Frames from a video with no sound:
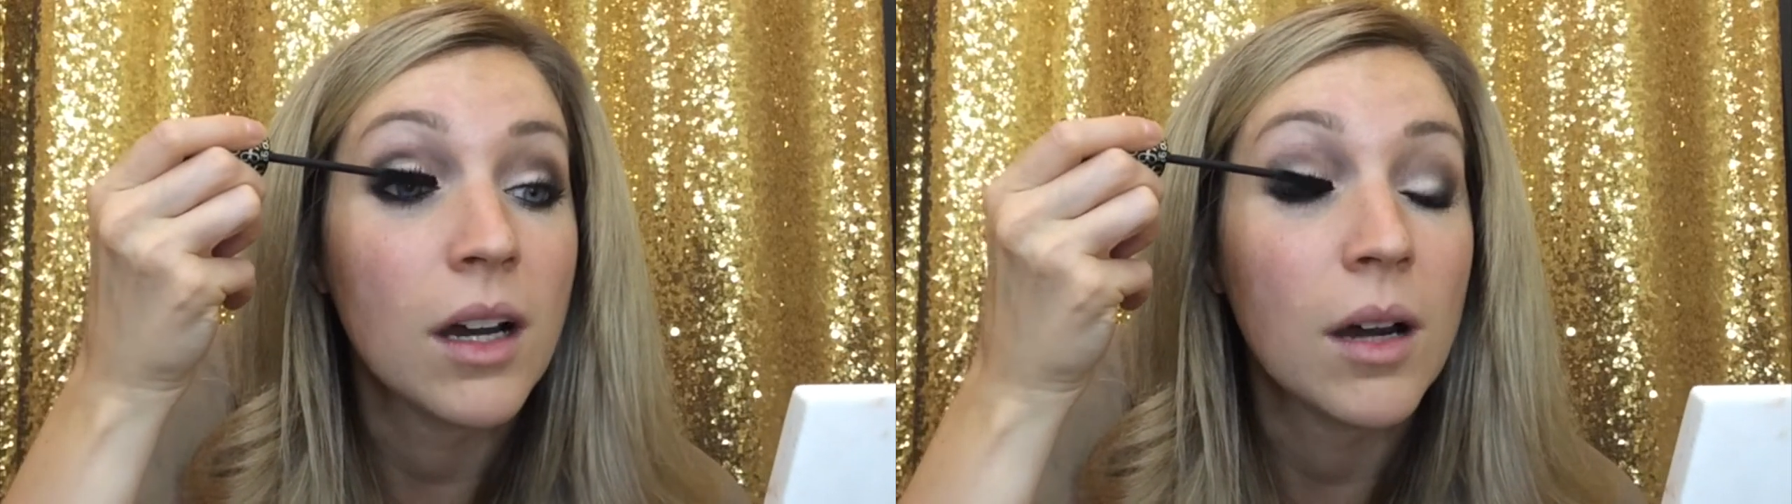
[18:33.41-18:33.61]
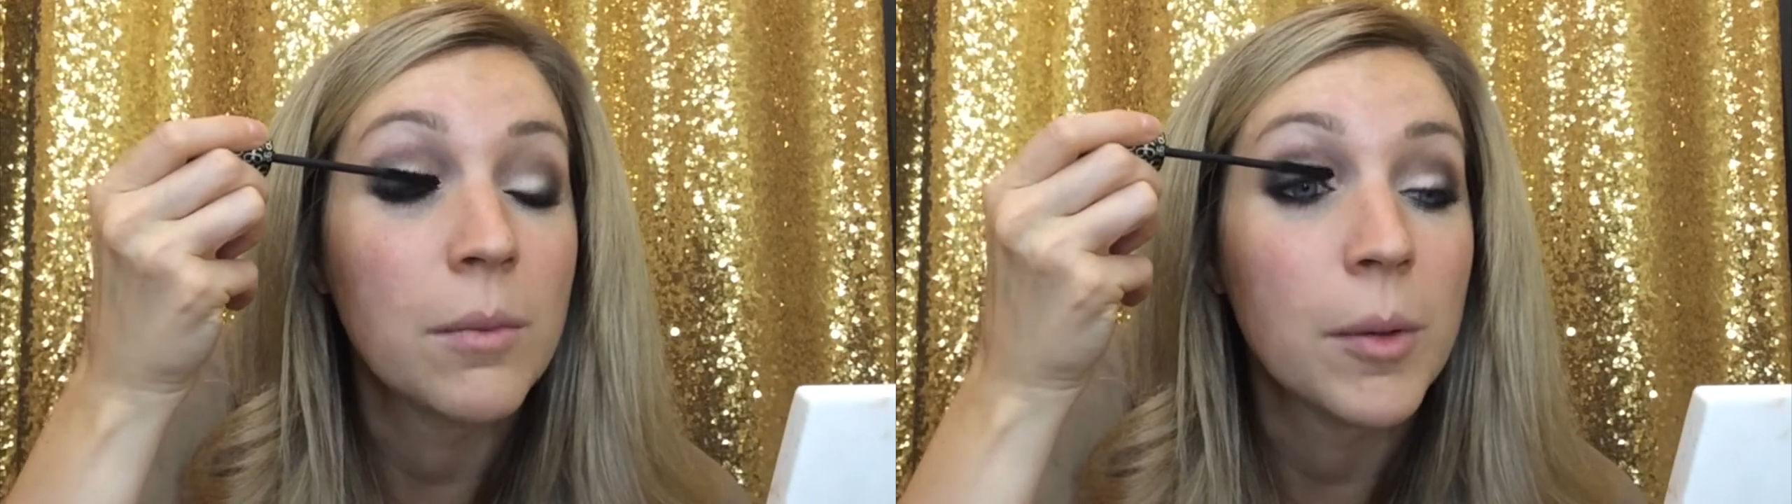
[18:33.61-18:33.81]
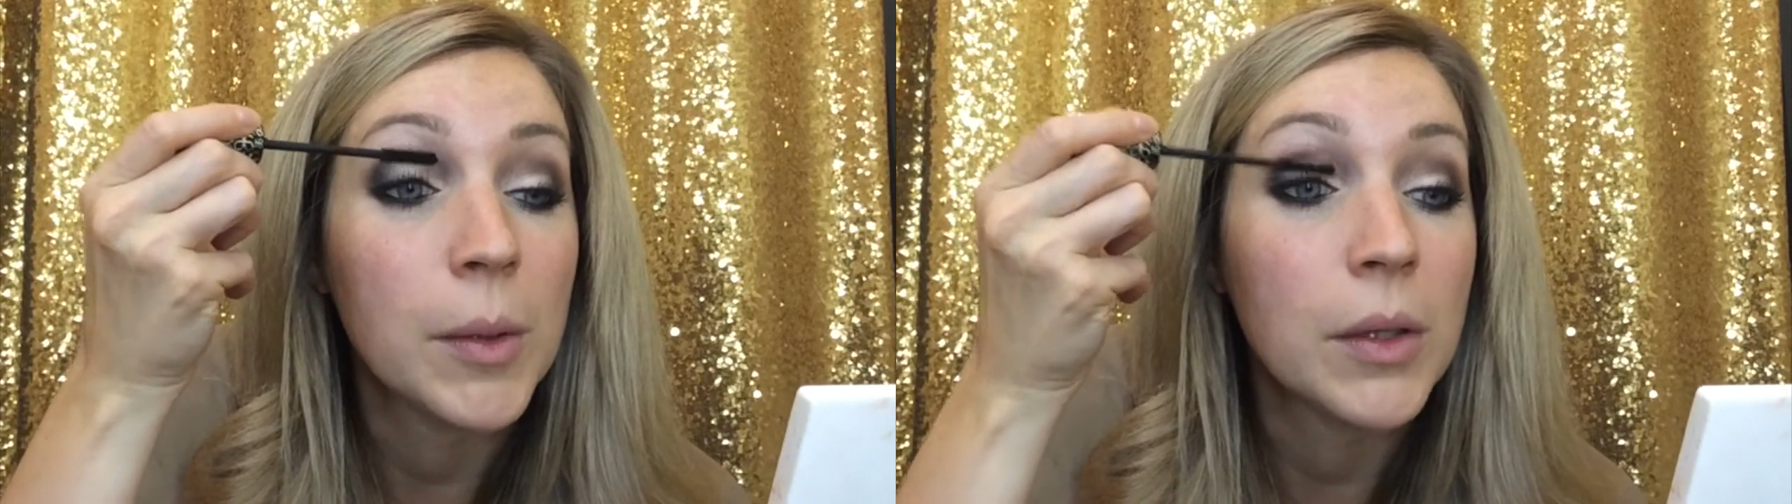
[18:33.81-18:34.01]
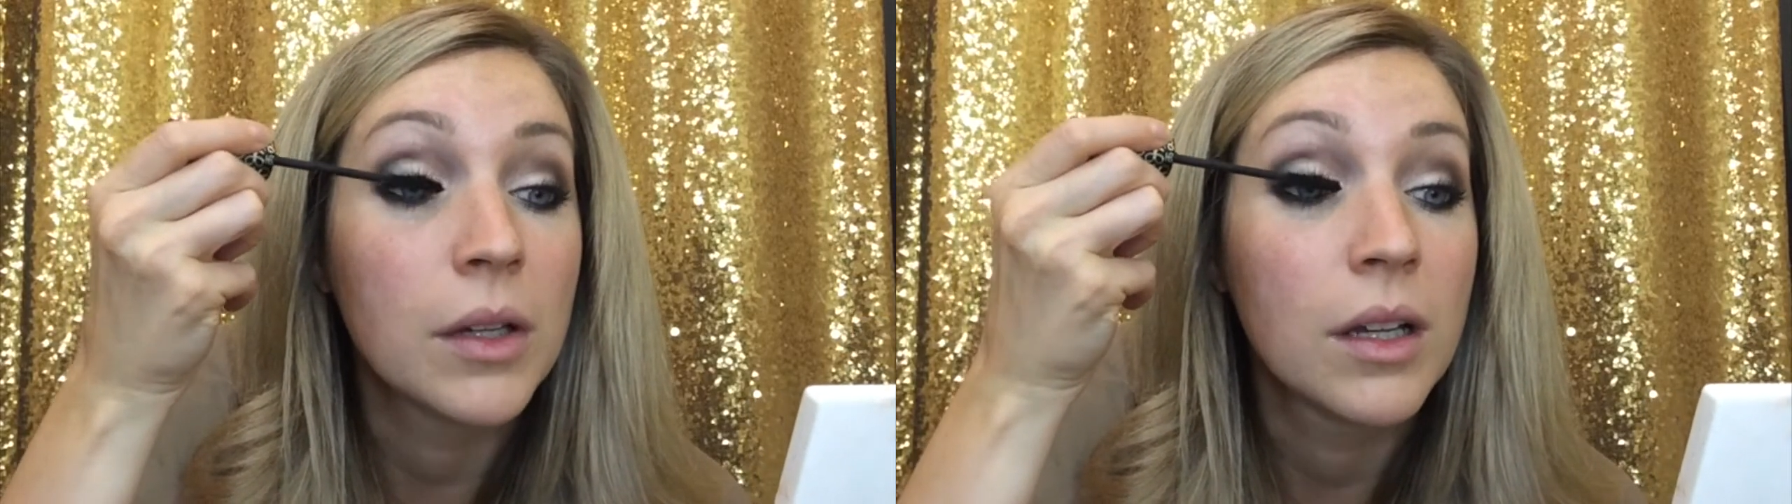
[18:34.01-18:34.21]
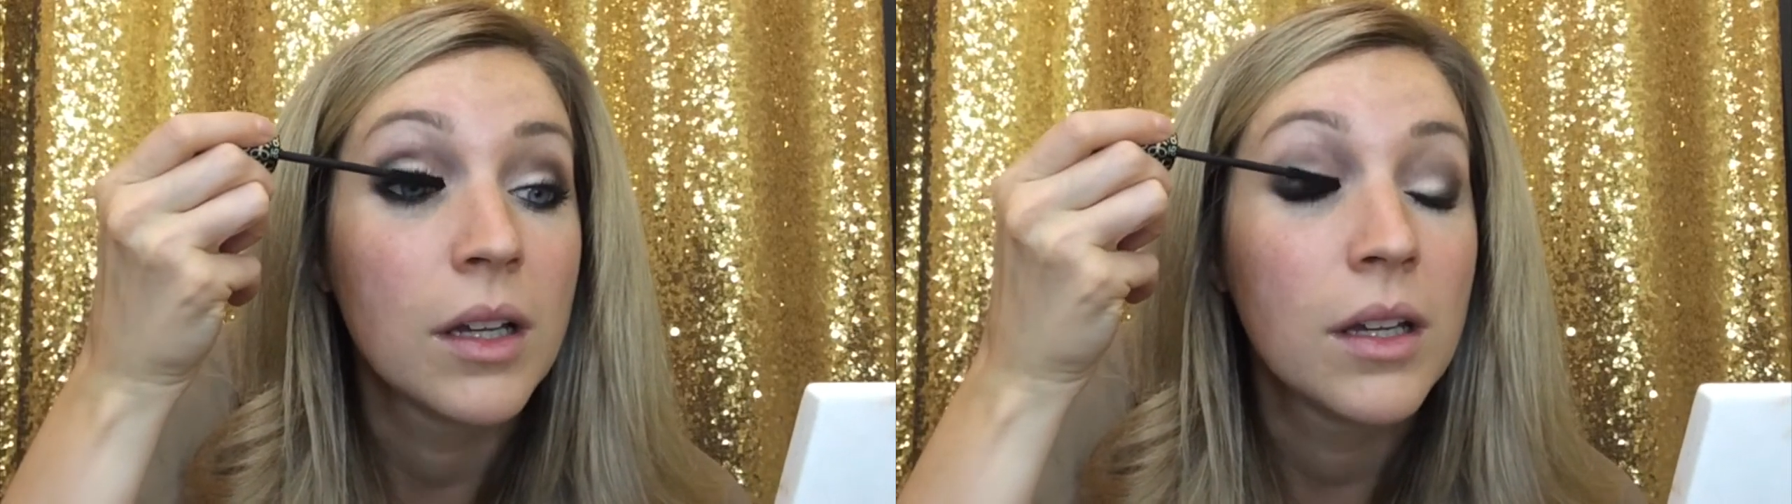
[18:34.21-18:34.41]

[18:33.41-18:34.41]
comparable